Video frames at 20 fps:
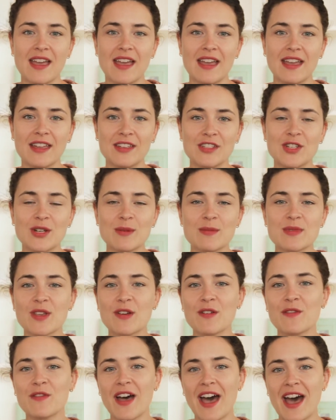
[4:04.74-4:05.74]
In terms
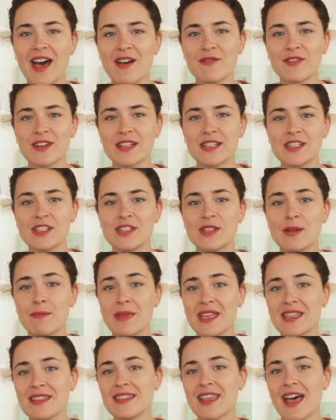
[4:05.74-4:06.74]
of average, the
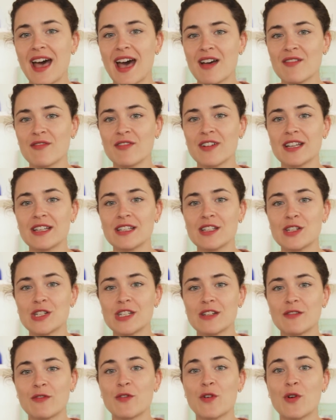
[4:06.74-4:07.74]
men's
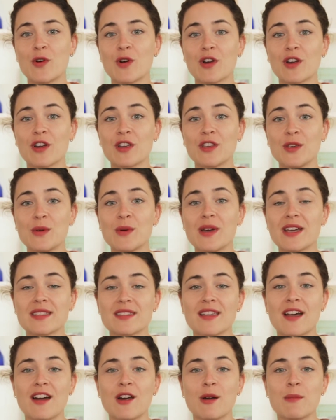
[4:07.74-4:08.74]
average for a
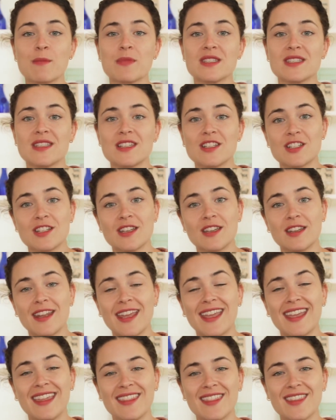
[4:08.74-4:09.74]
UXR
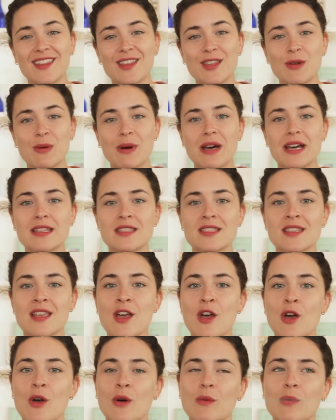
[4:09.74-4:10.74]
position in the US
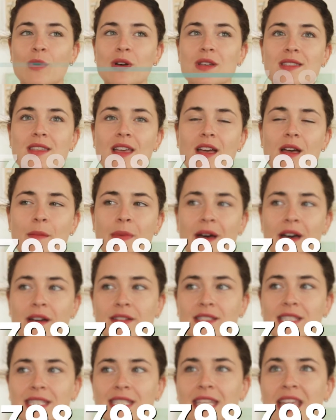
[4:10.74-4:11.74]
was
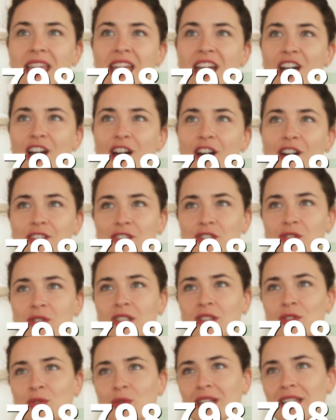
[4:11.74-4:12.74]
about
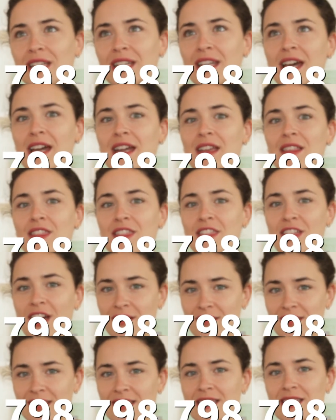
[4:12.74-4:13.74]

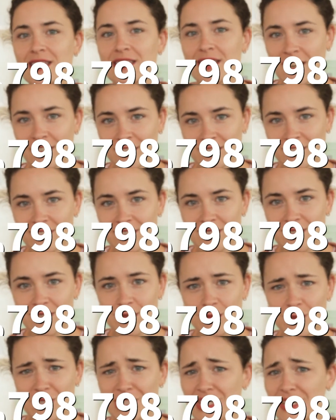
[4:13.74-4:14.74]

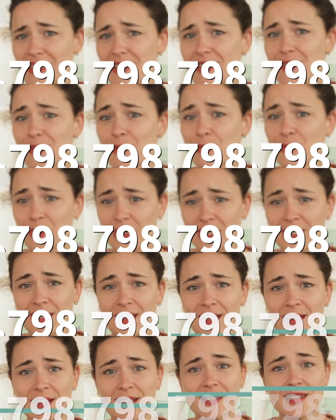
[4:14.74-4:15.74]
$129,000, which is really
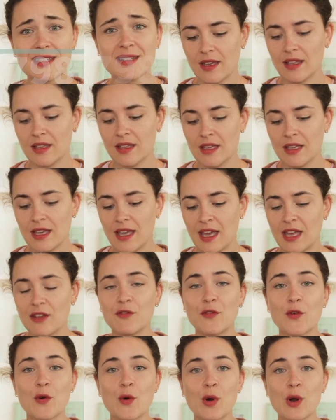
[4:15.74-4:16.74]
good. And
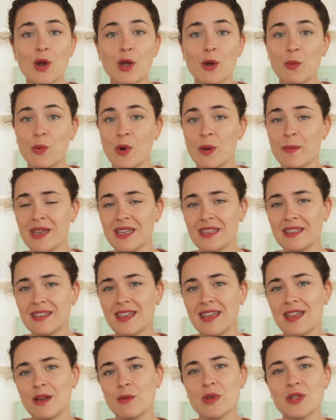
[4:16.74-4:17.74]
for a woman,
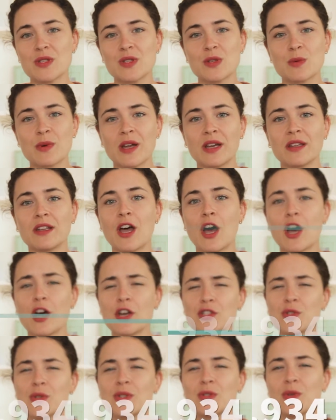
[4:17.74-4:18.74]
it was around
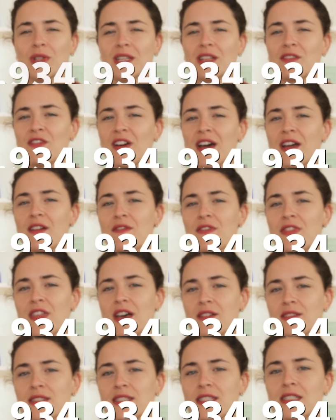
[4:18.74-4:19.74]

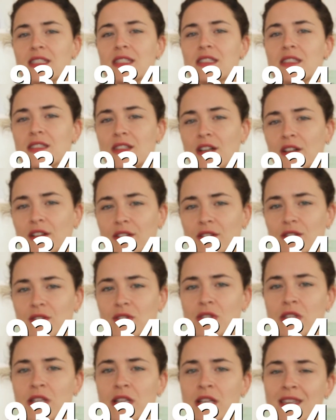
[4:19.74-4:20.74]

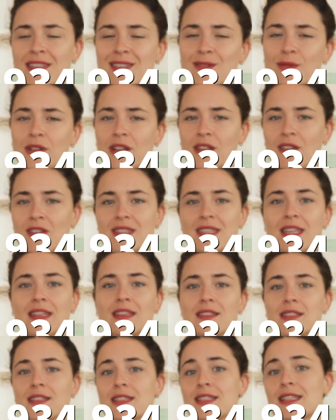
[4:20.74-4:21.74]
$125,000. So we notice that
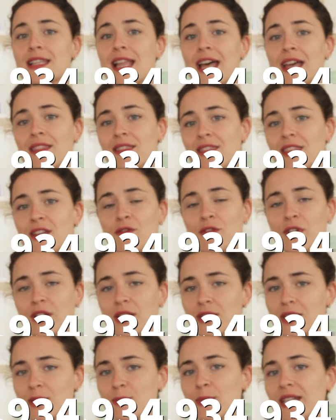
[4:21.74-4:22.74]
there's a slight
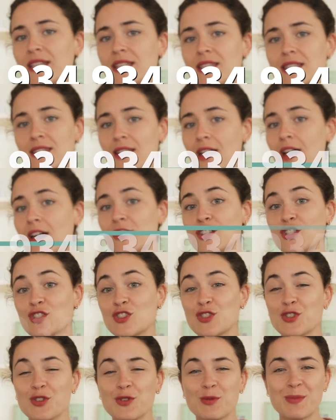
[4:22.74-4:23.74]
difference, but it's not
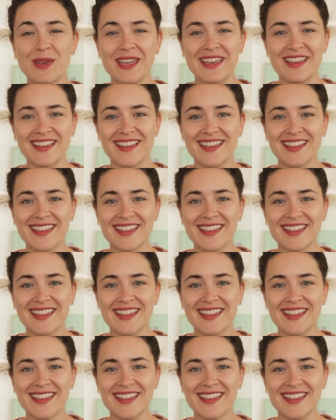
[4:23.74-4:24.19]
too big.